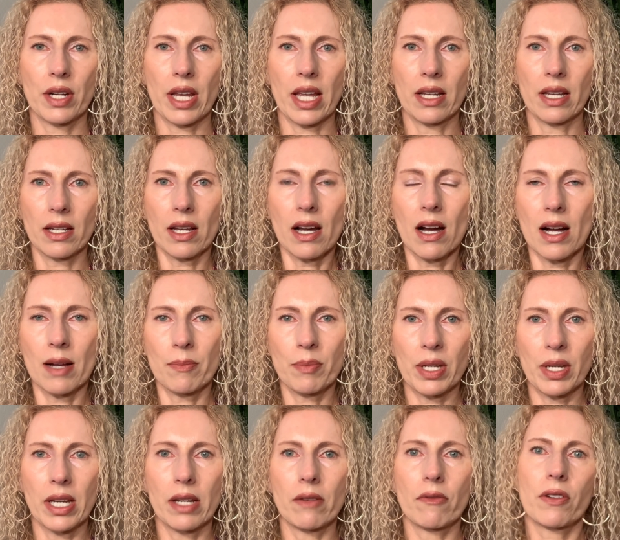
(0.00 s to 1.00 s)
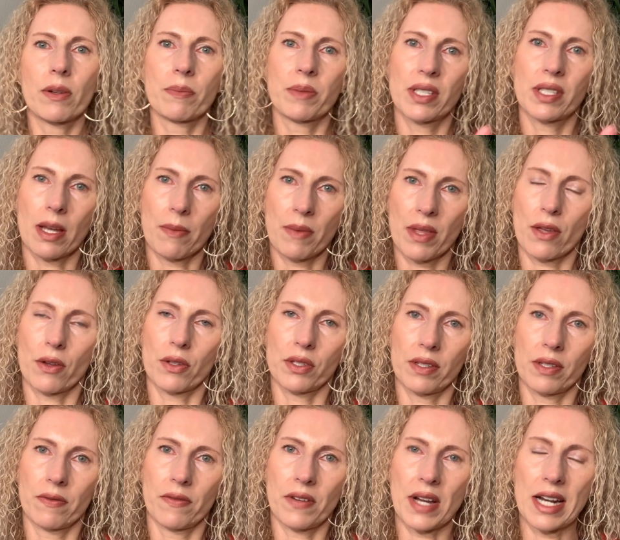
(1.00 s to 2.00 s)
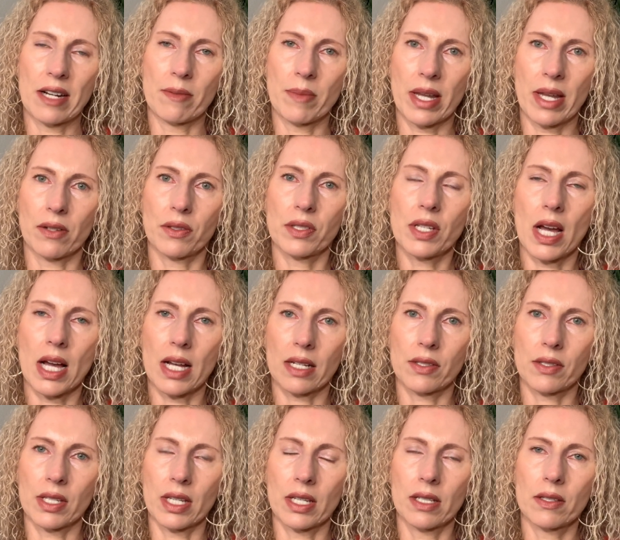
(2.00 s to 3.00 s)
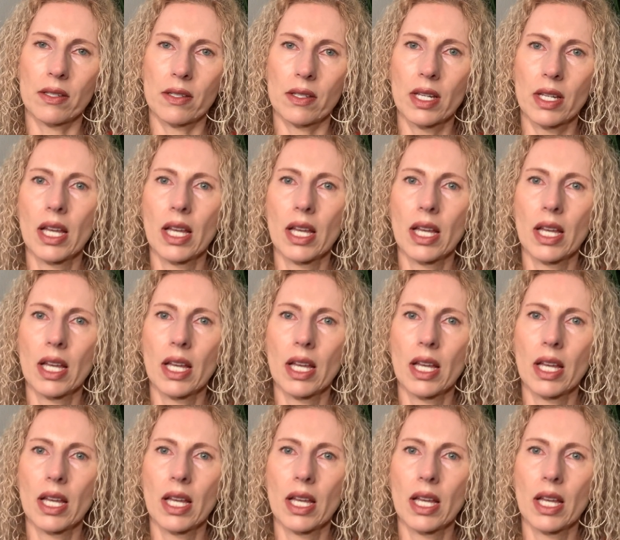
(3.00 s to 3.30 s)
incompetent from some of those environmental toxins